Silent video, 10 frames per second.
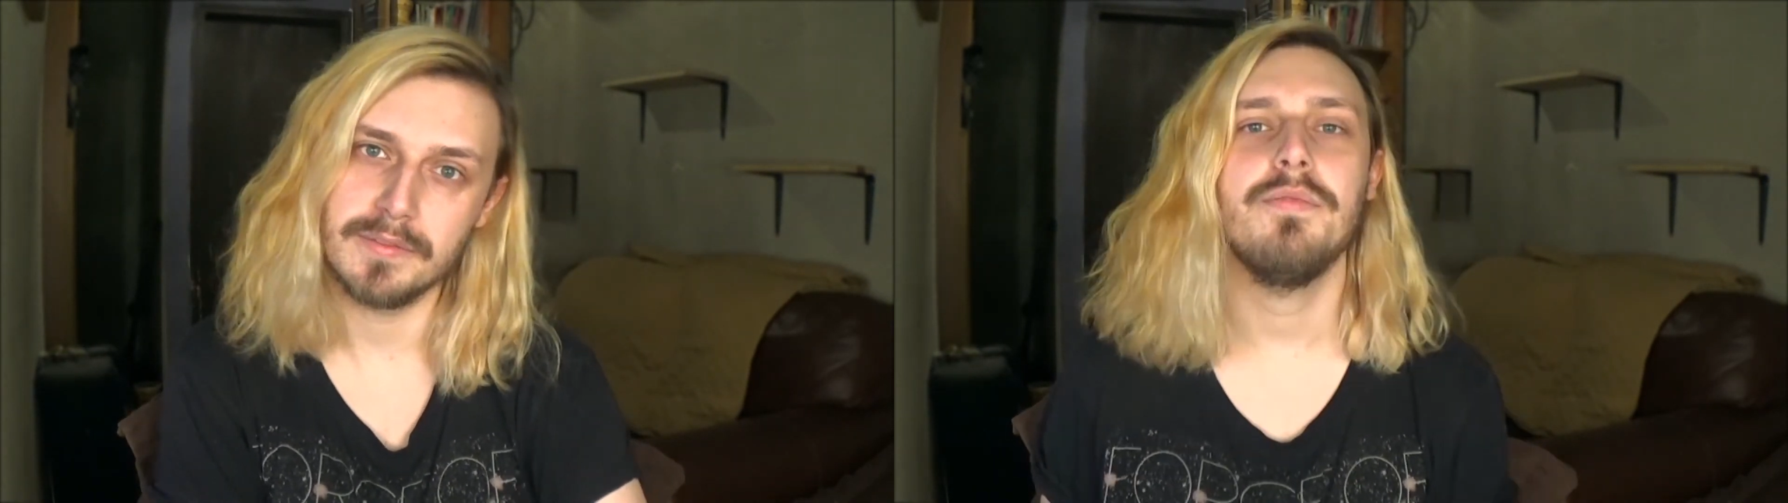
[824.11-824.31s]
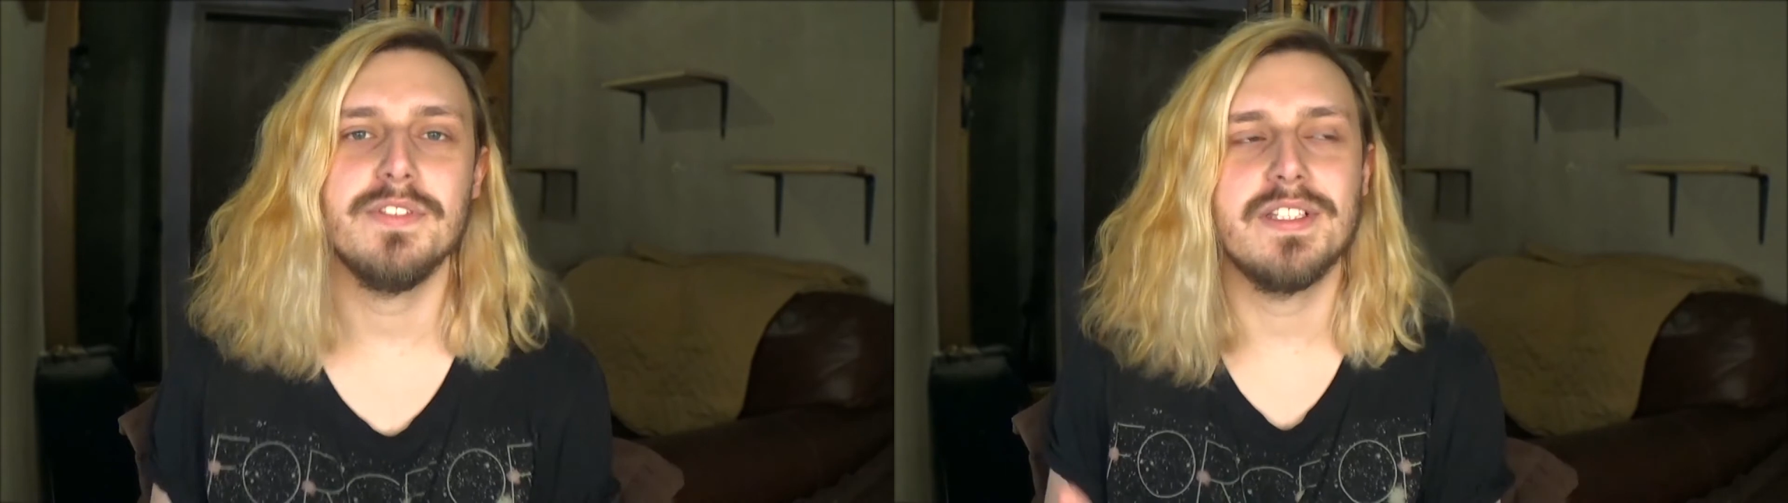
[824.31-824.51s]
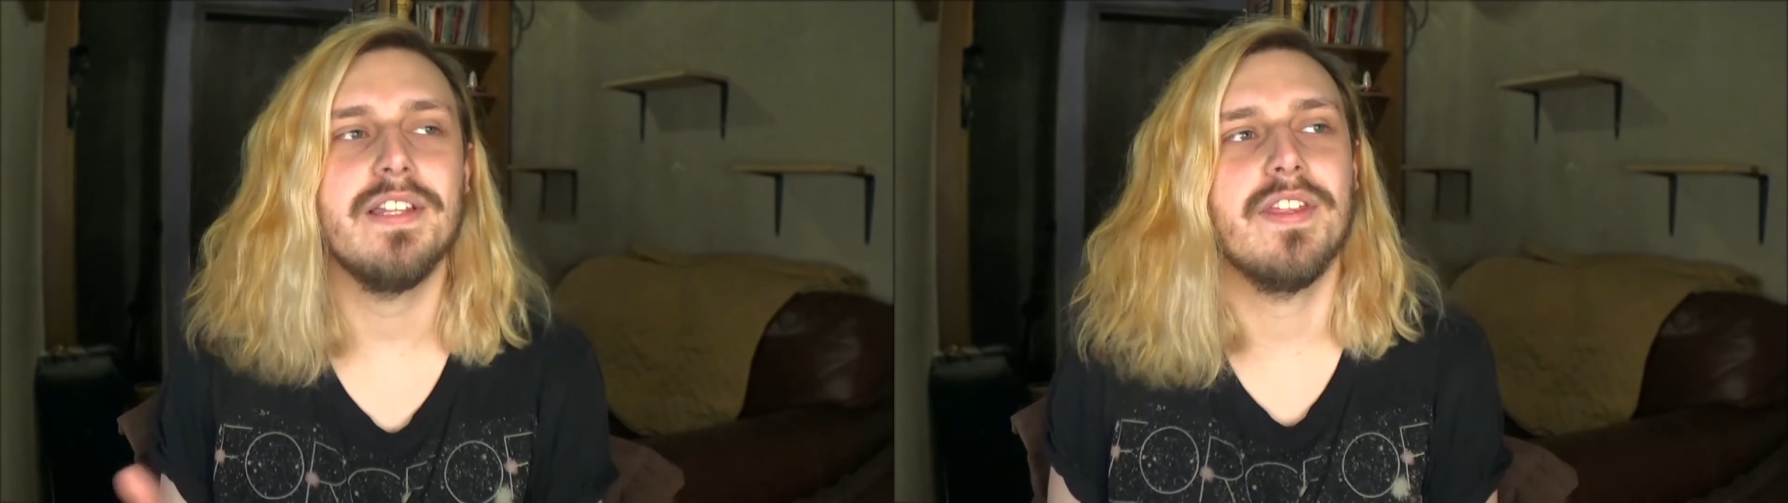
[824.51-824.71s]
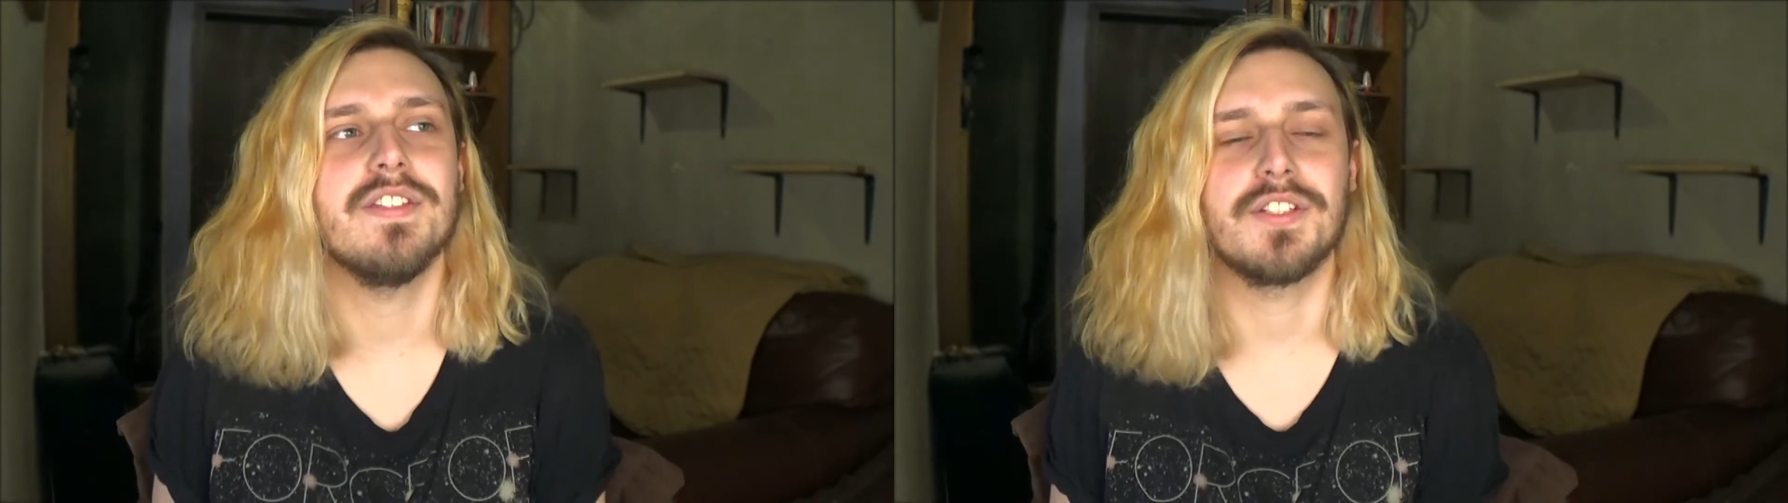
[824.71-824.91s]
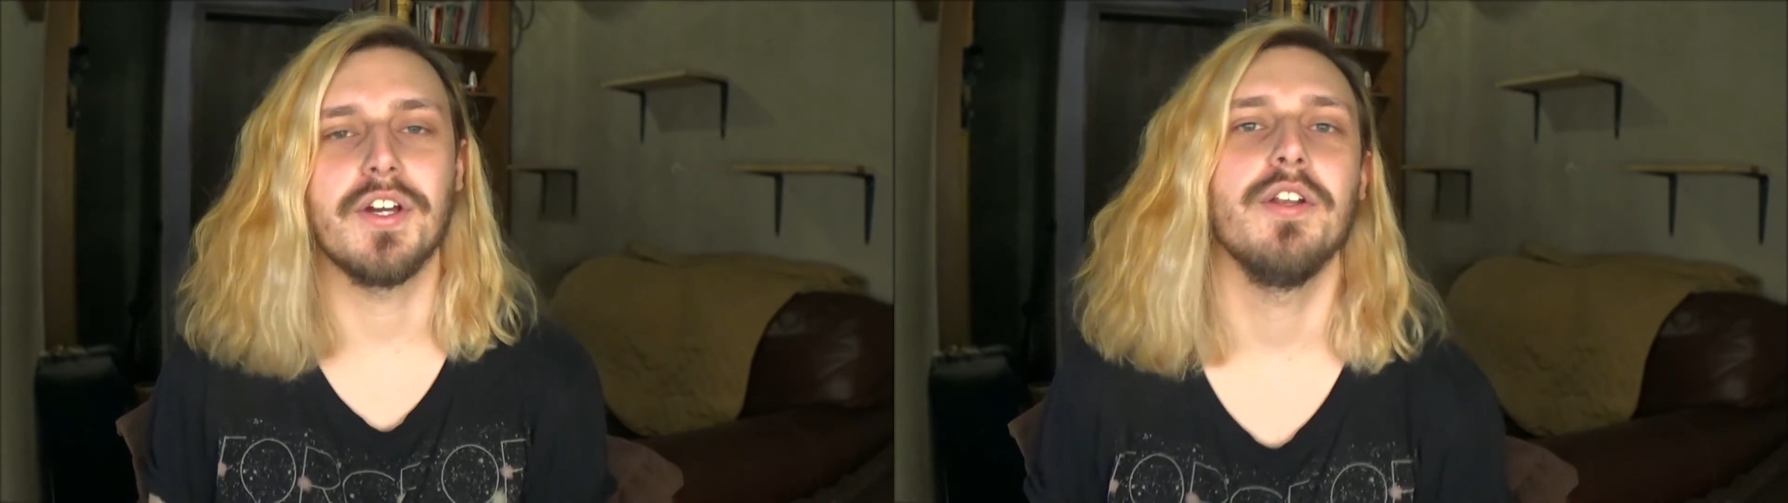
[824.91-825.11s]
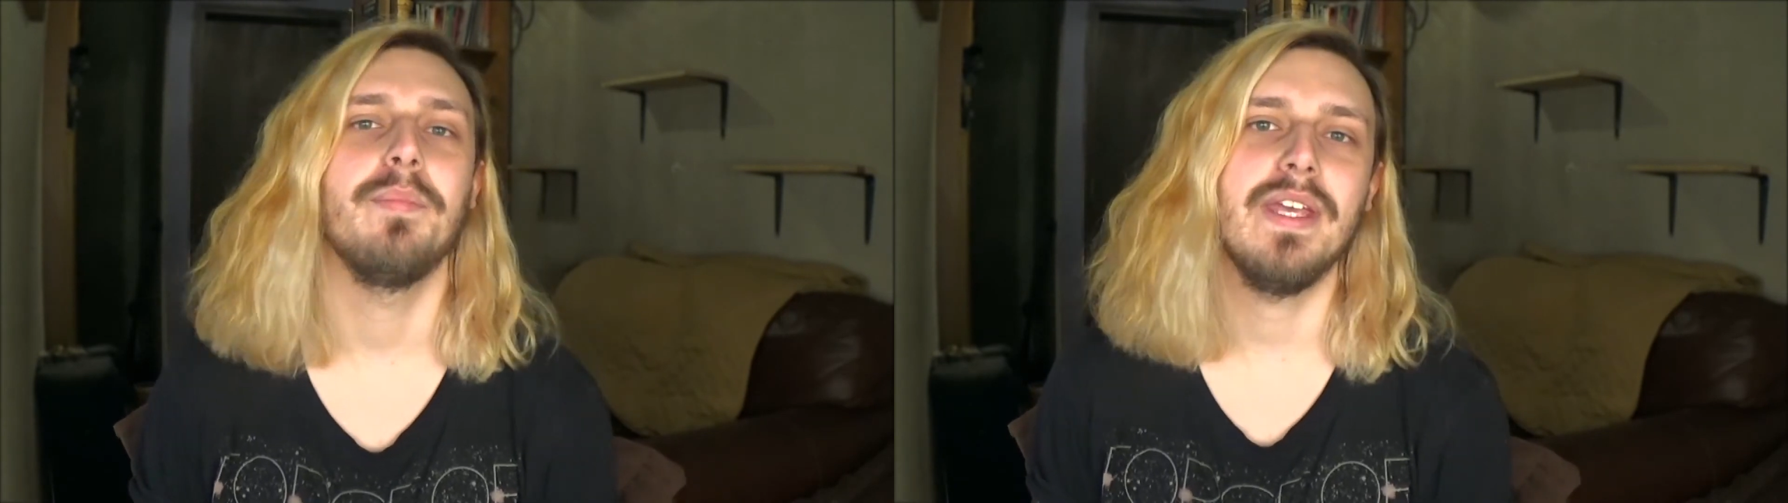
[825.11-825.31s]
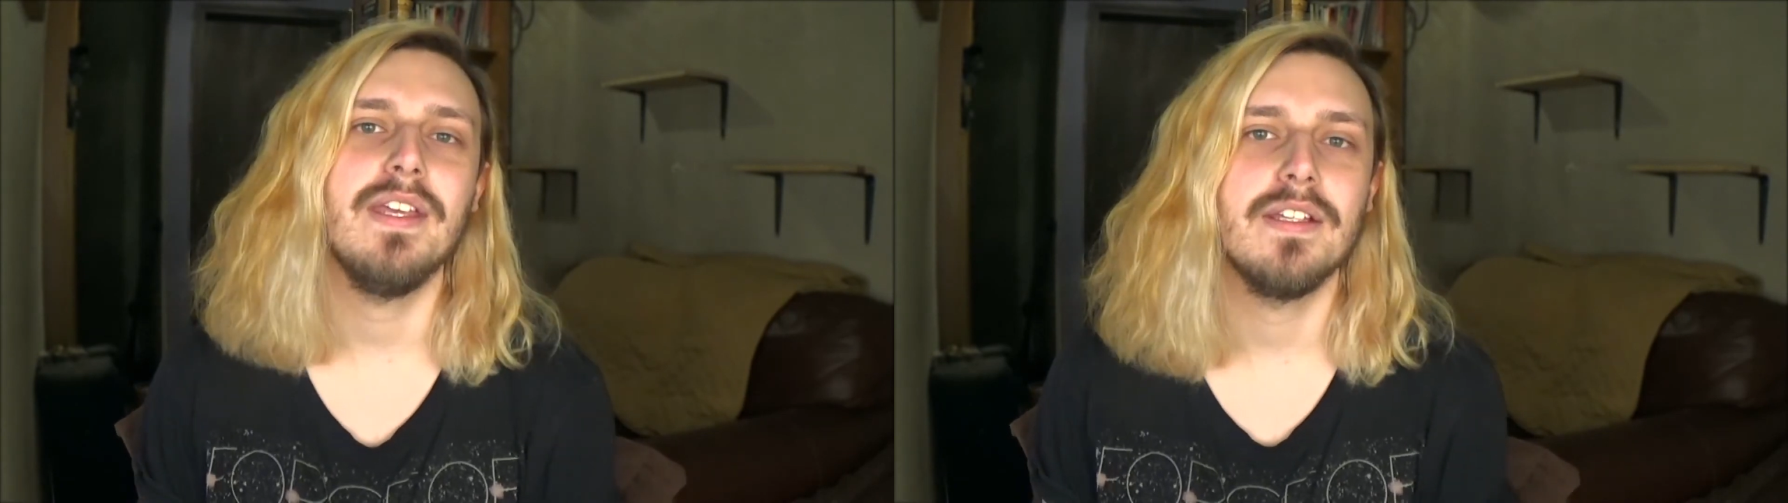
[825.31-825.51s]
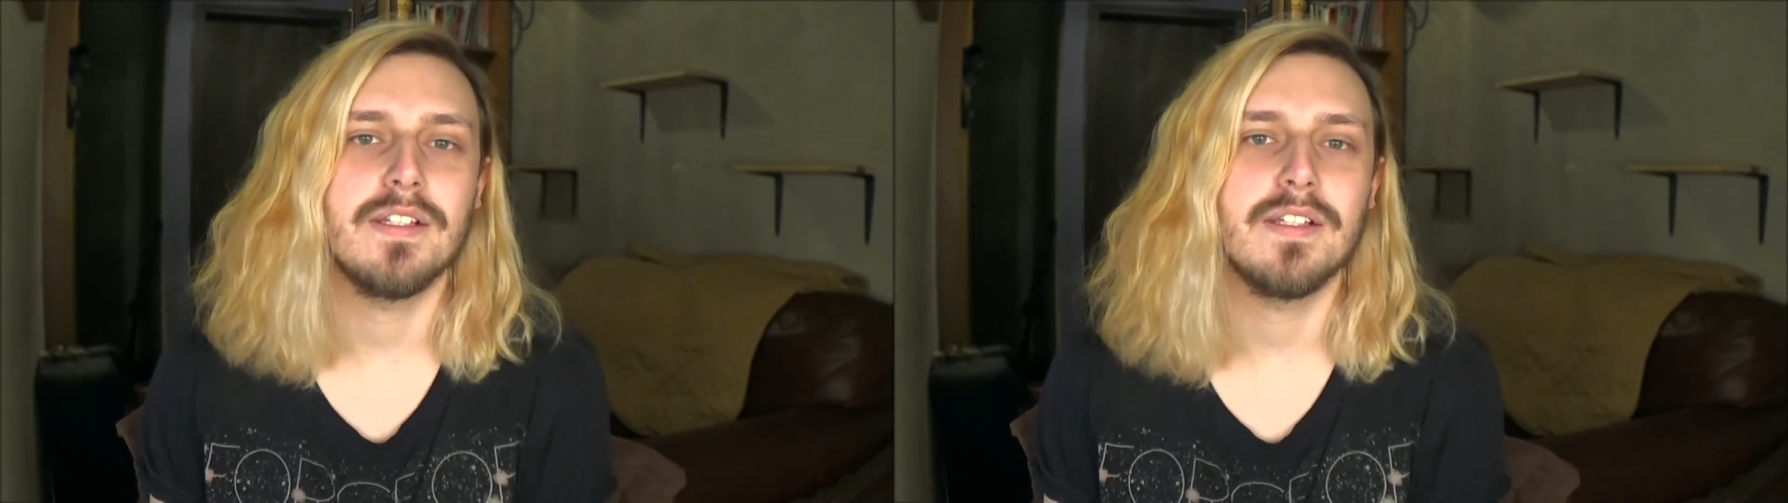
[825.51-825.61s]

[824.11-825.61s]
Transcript: Obviously, there's going to be